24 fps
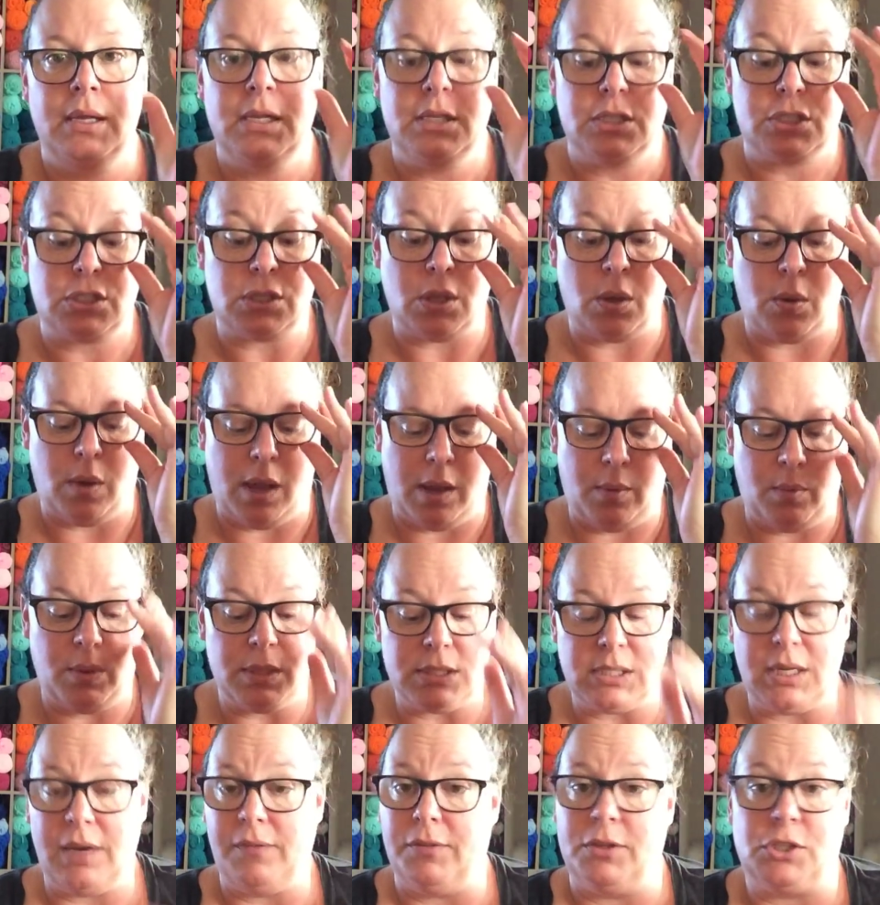So I
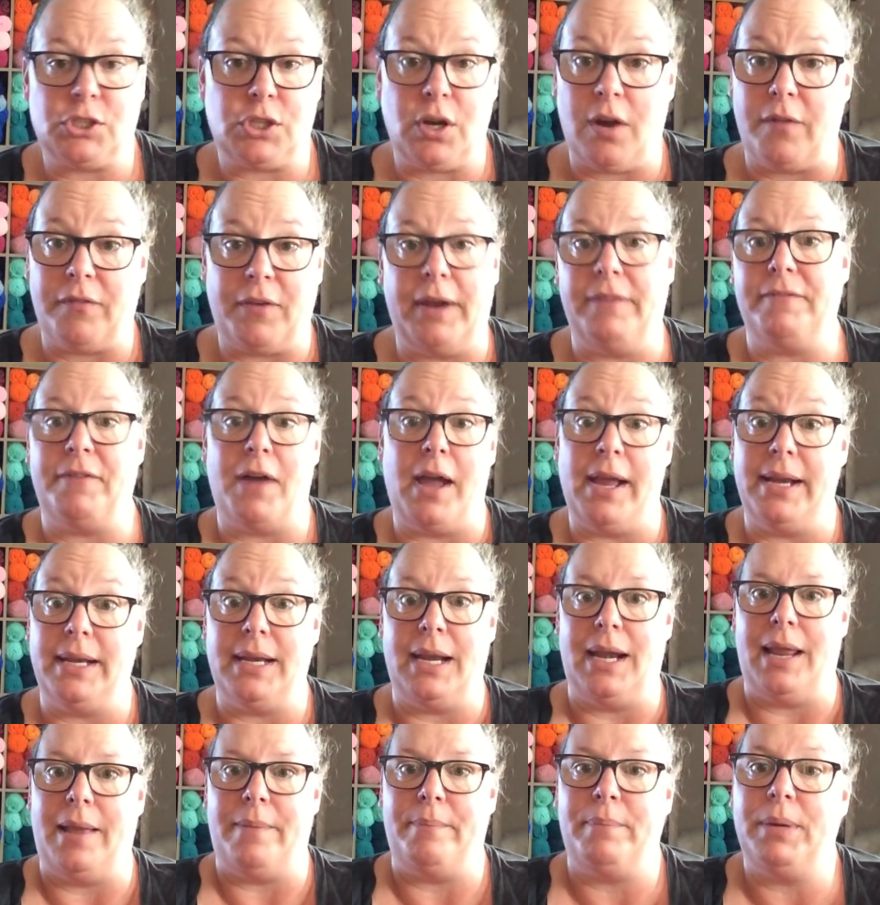wasn't even sure if I'd find
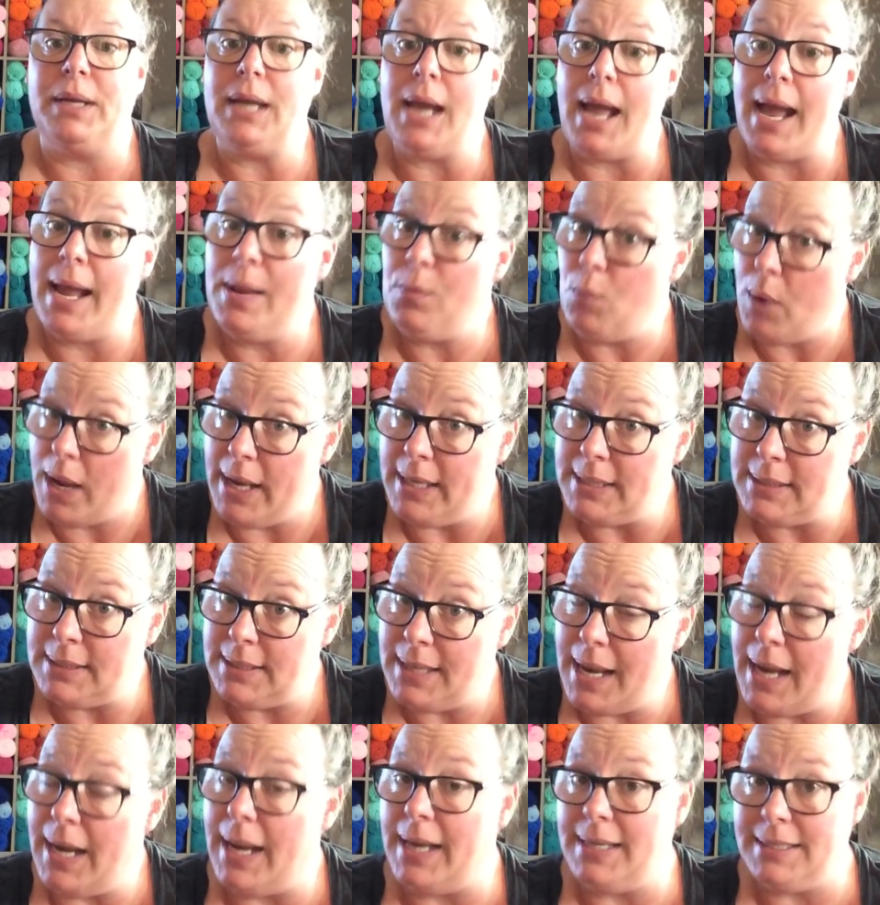any, but I
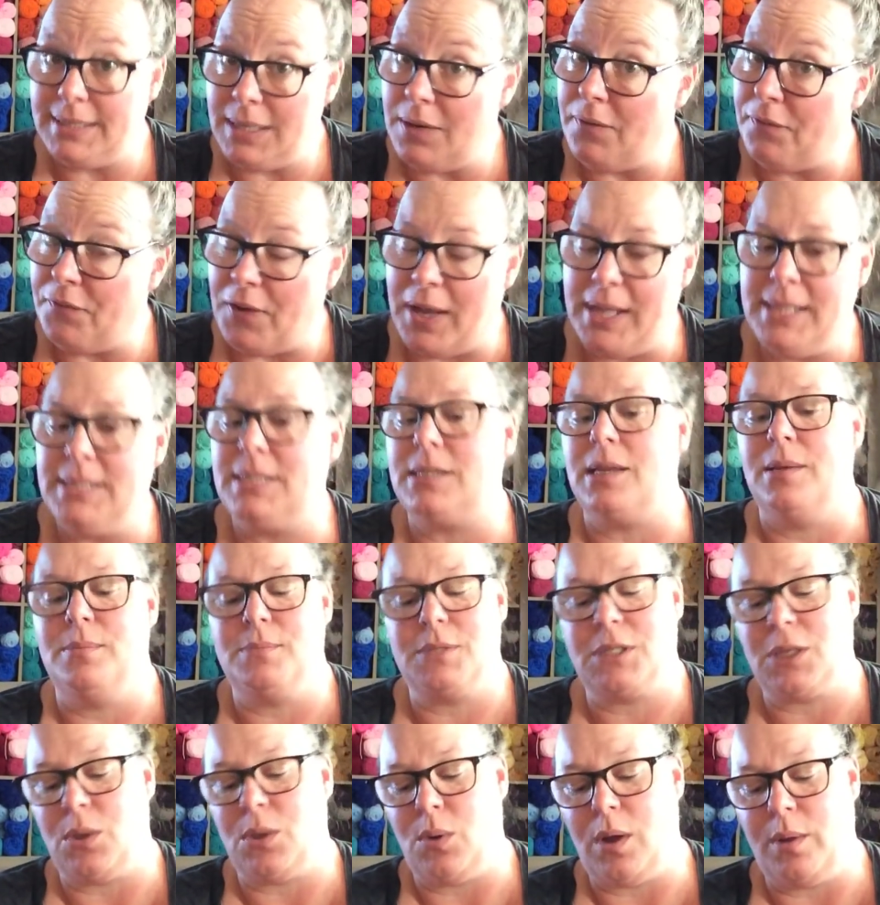went and I did find
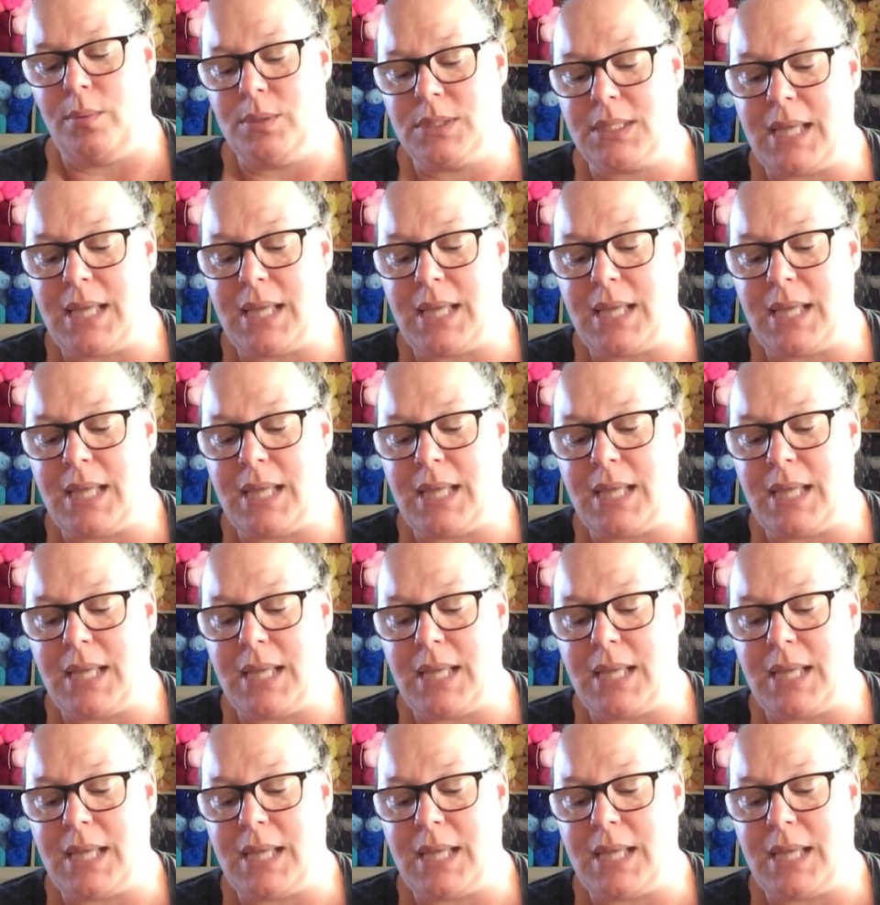some, so I was